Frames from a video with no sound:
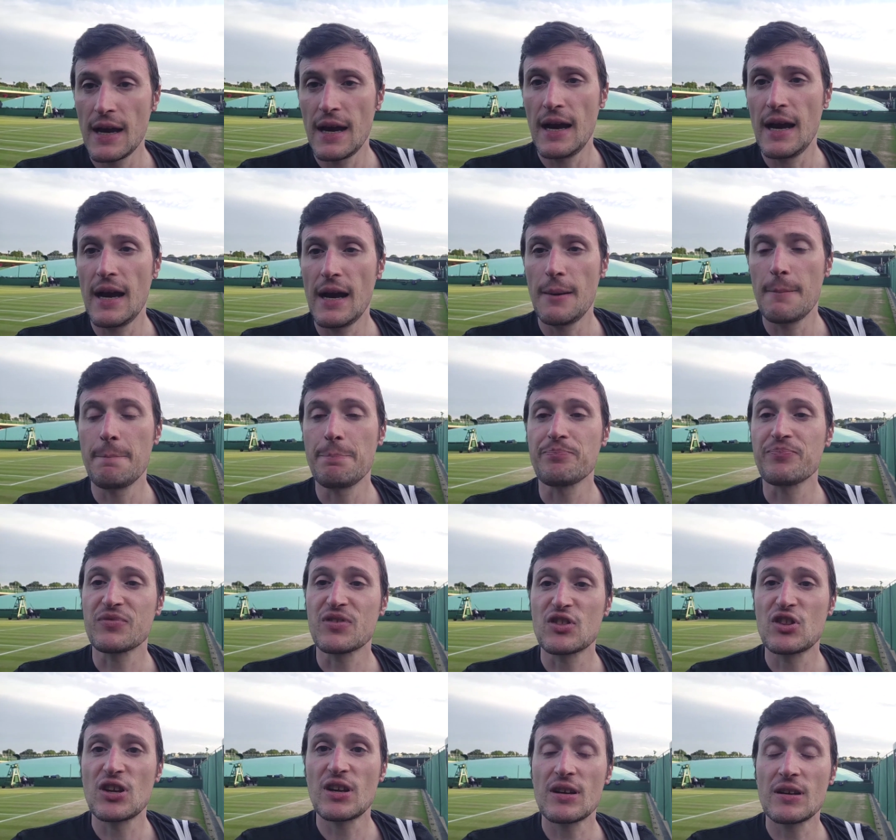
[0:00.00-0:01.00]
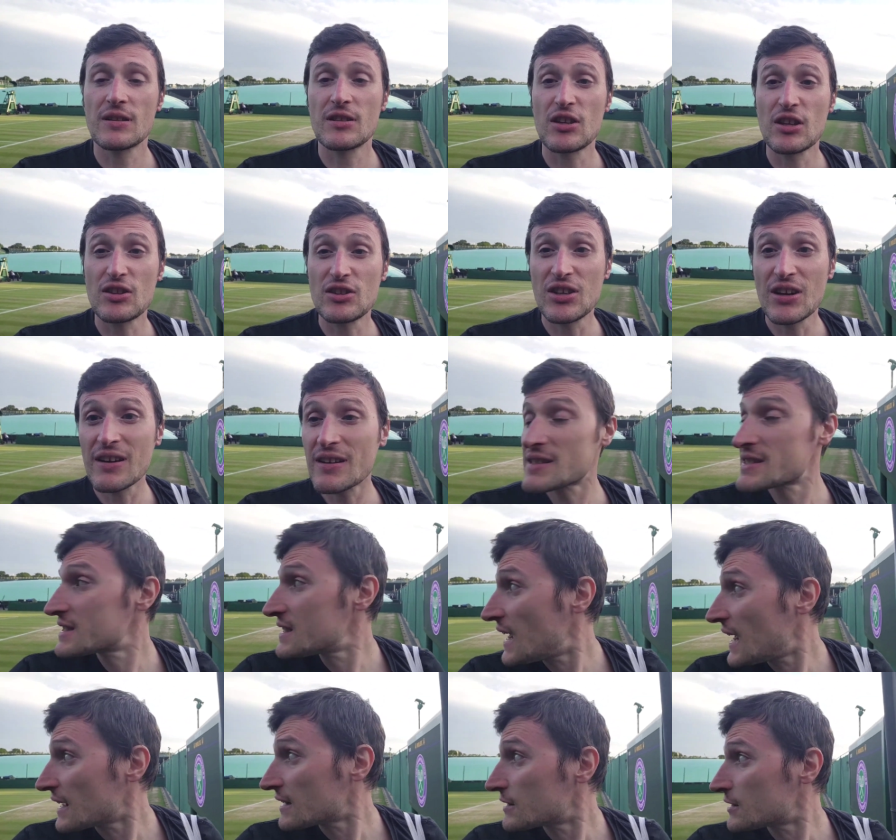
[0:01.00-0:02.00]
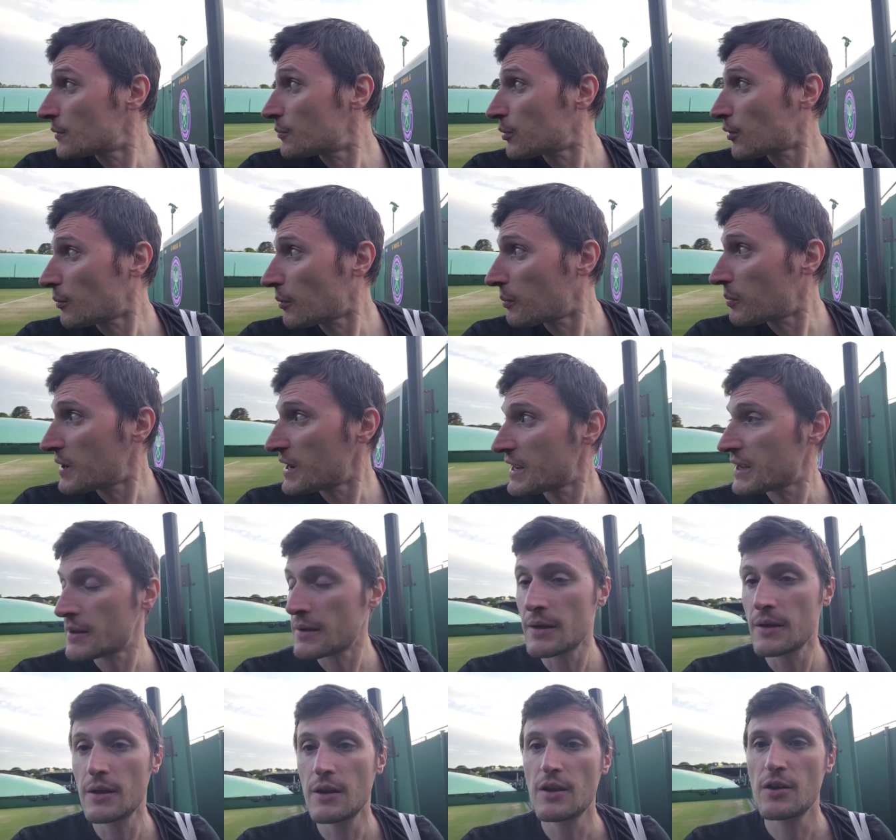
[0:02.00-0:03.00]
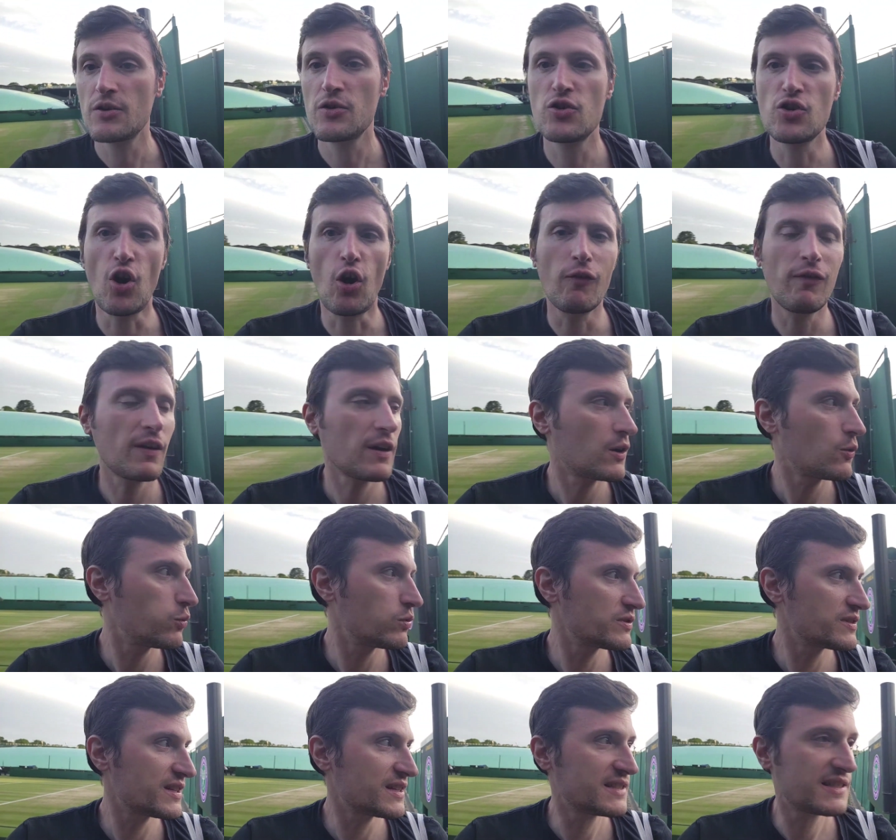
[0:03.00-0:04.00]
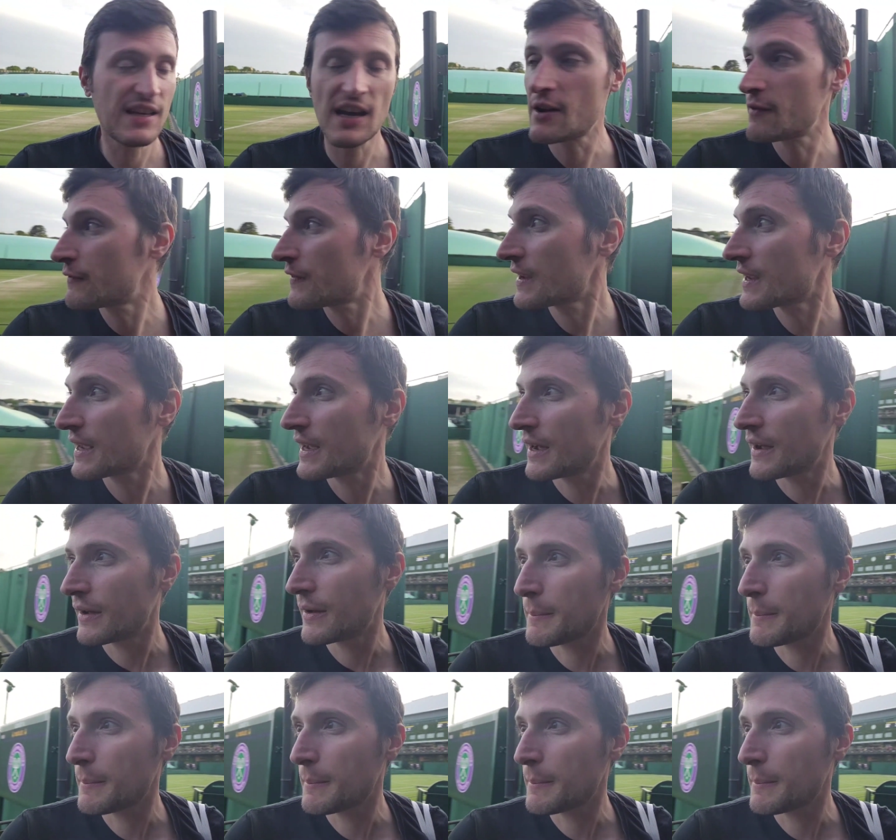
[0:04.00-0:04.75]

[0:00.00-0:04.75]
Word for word: Um, the the third set probably Novak was serving